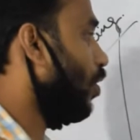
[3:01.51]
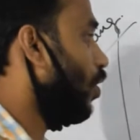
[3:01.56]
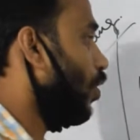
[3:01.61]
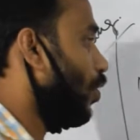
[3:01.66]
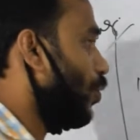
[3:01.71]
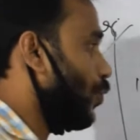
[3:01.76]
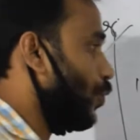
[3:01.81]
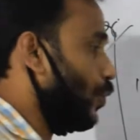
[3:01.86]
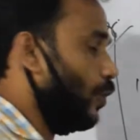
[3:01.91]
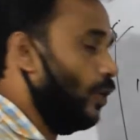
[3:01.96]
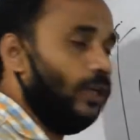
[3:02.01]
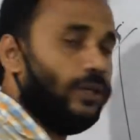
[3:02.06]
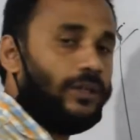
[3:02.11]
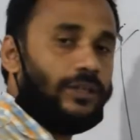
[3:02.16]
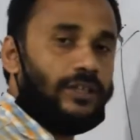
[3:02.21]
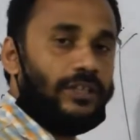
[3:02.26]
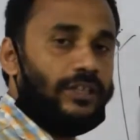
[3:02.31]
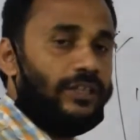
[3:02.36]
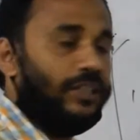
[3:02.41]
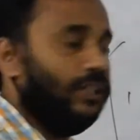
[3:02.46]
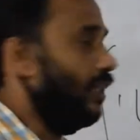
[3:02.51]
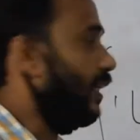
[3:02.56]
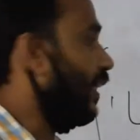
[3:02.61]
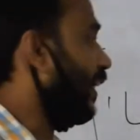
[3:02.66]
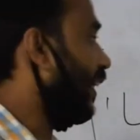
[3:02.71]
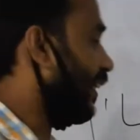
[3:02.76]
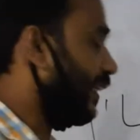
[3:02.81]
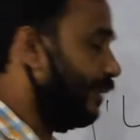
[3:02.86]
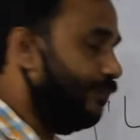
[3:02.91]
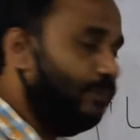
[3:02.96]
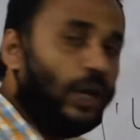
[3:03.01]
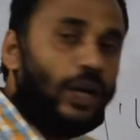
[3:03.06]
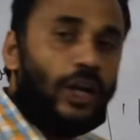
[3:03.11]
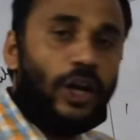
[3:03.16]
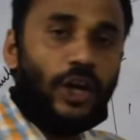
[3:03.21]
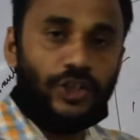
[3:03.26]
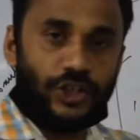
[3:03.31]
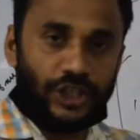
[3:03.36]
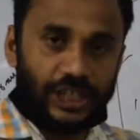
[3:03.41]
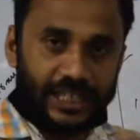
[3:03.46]
So
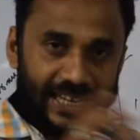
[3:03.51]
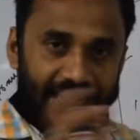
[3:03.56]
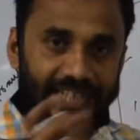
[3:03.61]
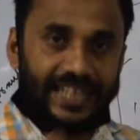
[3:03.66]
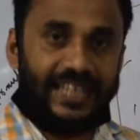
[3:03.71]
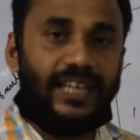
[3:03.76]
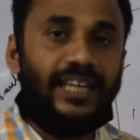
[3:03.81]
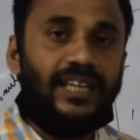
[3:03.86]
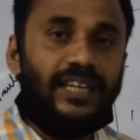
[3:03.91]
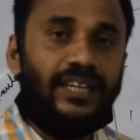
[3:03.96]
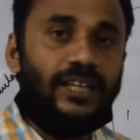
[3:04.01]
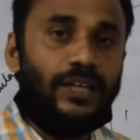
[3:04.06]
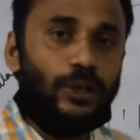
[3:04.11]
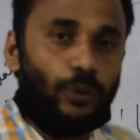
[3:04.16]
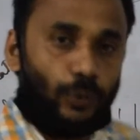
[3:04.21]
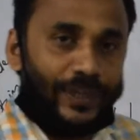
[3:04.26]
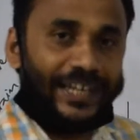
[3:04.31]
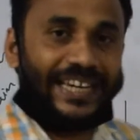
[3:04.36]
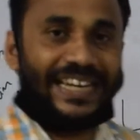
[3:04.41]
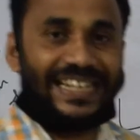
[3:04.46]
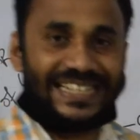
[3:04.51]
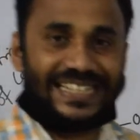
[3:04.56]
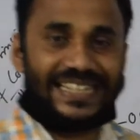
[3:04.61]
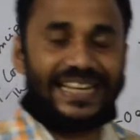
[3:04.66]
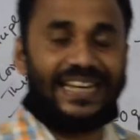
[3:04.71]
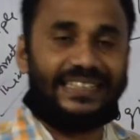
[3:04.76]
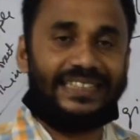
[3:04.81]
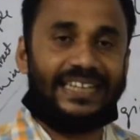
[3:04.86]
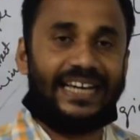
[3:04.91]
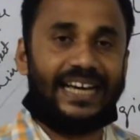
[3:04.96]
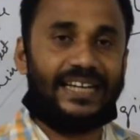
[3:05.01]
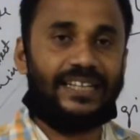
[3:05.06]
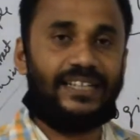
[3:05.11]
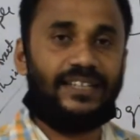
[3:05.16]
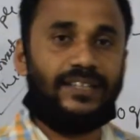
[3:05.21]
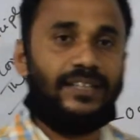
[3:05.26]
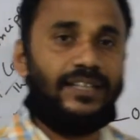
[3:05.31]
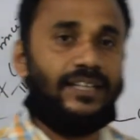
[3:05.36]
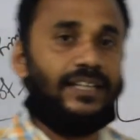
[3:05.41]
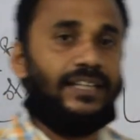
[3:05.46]
etymologically, we can say
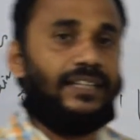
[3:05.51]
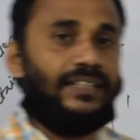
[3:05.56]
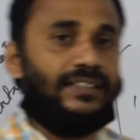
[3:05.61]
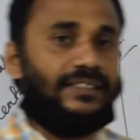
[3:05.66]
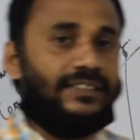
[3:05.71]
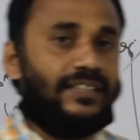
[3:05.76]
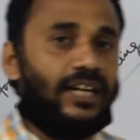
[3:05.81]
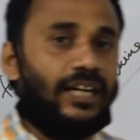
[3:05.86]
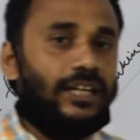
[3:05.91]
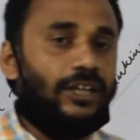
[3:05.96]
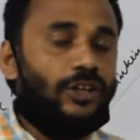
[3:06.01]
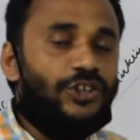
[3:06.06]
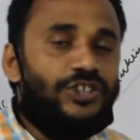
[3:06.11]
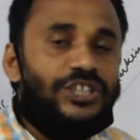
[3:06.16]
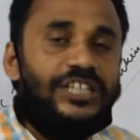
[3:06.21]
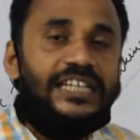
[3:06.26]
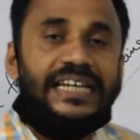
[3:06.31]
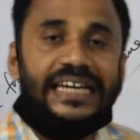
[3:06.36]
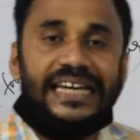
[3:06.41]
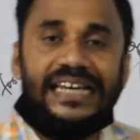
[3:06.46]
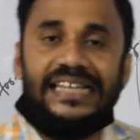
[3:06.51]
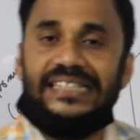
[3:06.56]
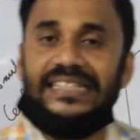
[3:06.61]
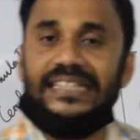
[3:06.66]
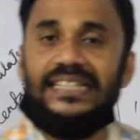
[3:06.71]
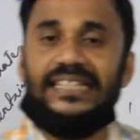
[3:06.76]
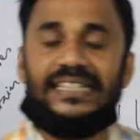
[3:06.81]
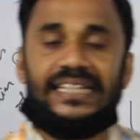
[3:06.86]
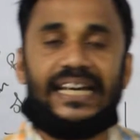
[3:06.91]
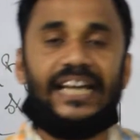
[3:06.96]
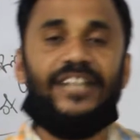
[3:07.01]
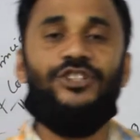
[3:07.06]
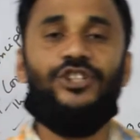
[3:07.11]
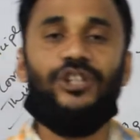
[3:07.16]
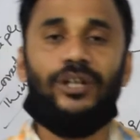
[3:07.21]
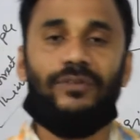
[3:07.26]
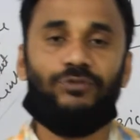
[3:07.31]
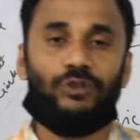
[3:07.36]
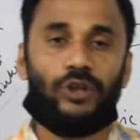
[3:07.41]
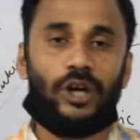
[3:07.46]
that the logic is the science
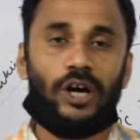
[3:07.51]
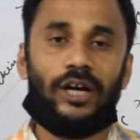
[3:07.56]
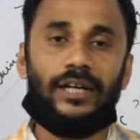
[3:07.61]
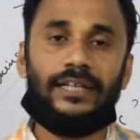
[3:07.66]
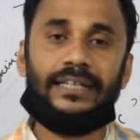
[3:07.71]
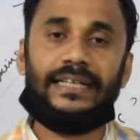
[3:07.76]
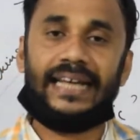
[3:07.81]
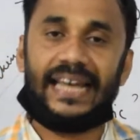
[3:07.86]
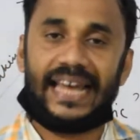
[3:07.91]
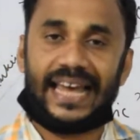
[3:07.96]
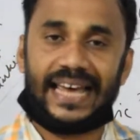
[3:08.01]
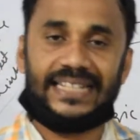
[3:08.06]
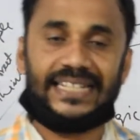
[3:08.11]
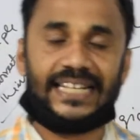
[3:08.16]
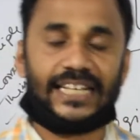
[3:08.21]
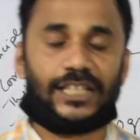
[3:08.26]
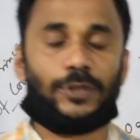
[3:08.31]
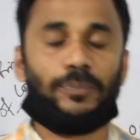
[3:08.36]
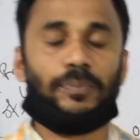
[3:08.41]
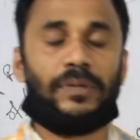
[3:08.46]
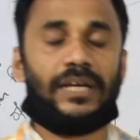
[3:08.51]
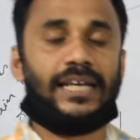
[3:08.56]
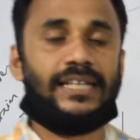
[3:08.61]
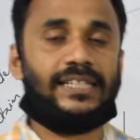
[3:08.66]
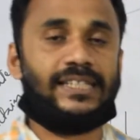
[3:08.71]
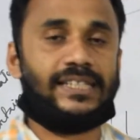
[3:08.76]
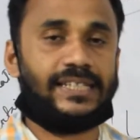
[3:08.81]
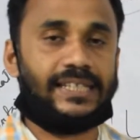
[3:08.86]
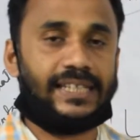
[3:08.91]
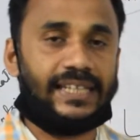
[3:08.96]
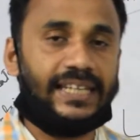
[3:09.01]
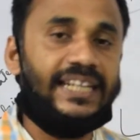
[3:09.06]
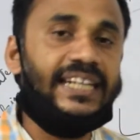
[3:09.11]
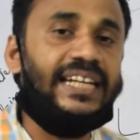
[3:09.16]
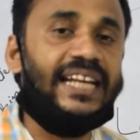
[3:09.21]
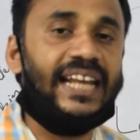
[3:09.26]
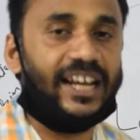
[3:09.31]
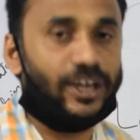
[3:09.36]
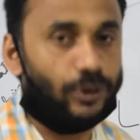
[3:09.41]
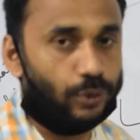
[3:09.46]
of thought as expressed
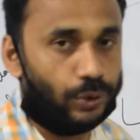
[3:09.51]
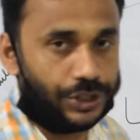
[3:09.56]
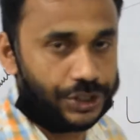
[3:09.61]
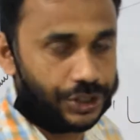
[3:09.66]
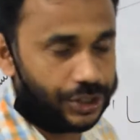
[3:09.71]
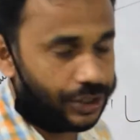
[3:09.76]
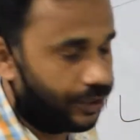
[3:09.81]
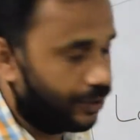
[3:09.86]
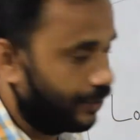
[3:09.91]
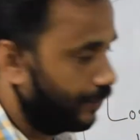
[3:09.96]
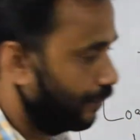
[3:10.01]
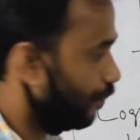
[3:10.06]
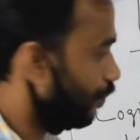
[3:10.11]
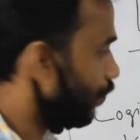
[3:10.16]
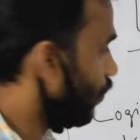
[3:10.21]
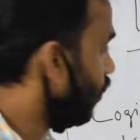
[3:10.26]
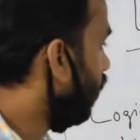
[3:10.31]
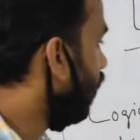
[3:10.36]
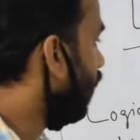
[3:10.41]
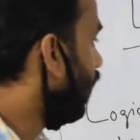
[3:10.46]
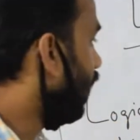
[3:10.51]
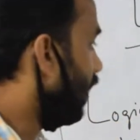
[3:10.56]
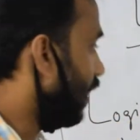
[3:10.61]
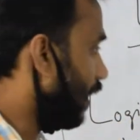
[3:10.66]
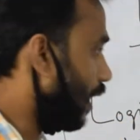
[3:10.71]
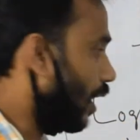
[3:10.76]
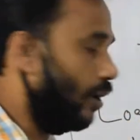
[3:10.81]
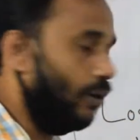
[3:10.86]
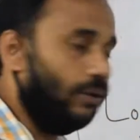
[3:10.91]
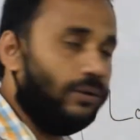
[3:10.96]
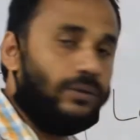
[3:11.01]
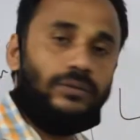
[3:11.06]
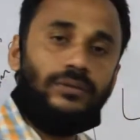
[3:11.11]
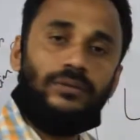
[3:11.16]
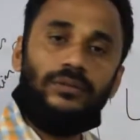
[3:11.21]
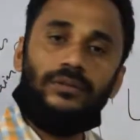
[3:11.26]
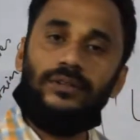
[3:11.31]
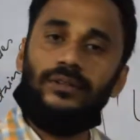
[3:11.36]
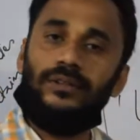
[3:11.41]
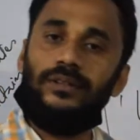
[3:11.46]
in language.
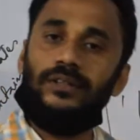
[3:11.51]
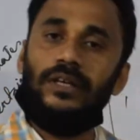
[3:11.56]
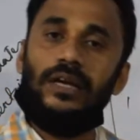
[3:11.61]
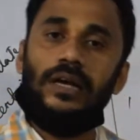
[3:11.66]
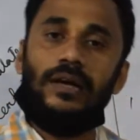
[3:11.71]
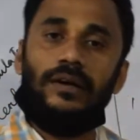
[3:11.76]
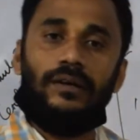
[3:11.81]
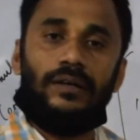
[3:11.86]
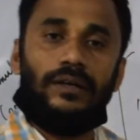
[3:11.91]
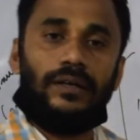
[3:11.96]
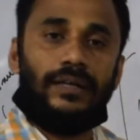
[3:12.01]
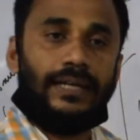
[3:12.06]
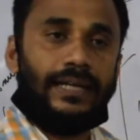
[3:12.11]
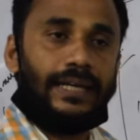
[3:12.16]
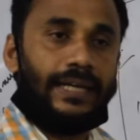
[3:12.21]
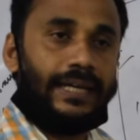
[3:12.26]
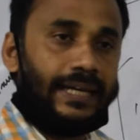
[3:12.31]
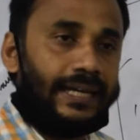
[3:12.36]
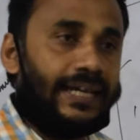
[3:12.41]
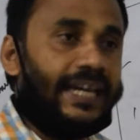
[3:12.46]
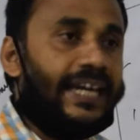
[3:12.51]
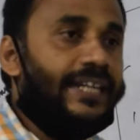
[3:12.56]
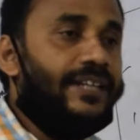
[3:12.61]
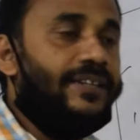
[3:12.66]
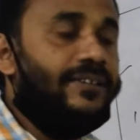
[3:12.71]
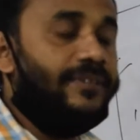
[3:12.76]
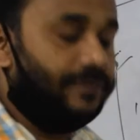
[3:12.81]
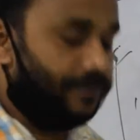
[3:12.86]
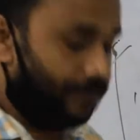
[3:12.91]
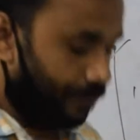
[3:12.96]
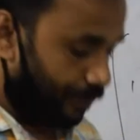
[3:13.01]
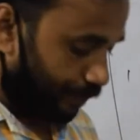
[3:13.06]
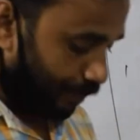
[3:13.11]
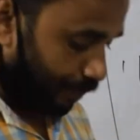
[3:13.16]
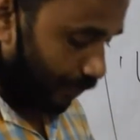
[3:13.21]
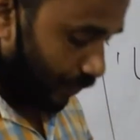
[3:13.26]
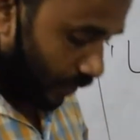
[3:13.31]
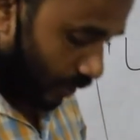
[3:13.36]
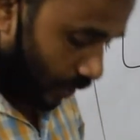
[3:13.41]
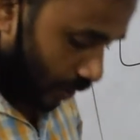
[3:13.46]
Now
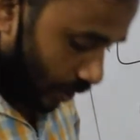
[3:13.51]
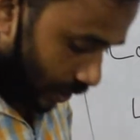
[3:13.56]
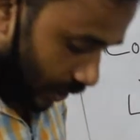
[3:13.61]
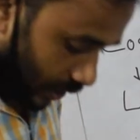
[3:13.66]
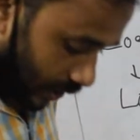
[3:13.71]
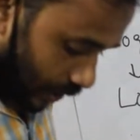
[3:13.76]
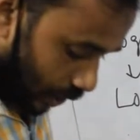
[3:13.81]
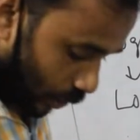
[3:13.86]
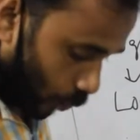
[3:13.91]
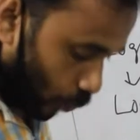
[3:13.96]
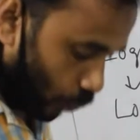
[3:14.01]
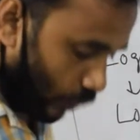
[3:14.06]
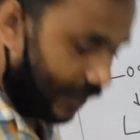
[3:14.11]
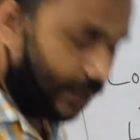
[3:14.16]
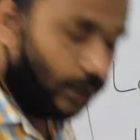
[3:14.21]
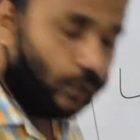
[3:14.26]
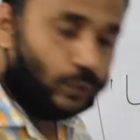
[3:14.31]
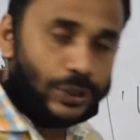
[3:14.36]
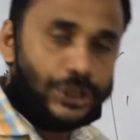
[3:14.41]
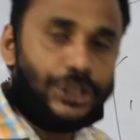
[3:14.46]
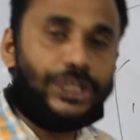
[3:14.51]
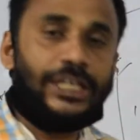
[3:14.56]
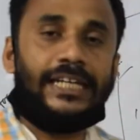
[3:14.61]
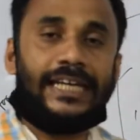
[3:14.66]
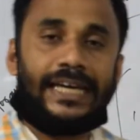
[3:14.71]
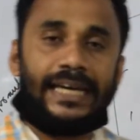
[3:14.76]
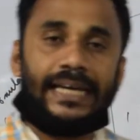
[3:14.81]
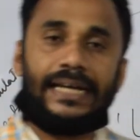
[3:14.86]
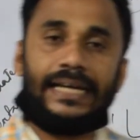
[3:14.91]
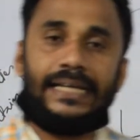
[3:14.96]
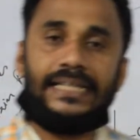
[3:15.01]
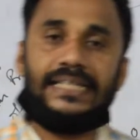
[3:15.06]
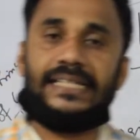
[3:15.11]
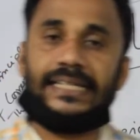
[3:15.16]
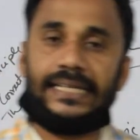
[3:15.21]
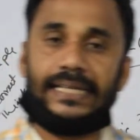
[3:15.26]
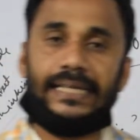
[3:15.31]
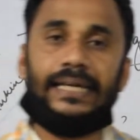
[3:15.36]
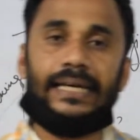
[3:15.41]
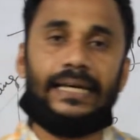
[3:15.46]
again, one question arises
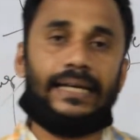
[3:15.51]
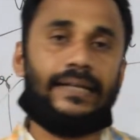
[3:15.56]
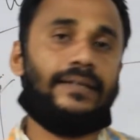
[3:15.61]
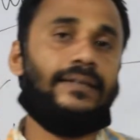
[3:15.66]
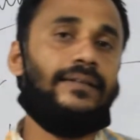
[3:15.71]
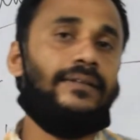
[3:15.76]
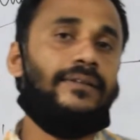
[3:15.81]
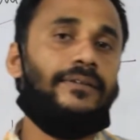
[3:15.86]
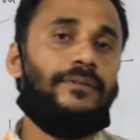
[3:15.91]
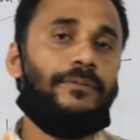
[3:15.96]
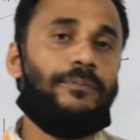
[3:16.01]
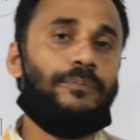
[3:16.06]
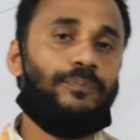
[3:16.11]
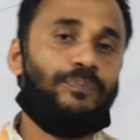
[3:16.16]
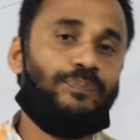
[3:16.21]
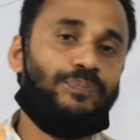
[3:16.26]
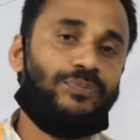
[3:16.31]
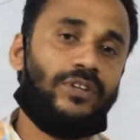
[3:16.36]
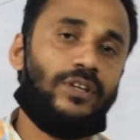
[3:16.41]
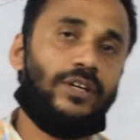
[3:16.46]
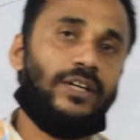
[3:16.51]
here,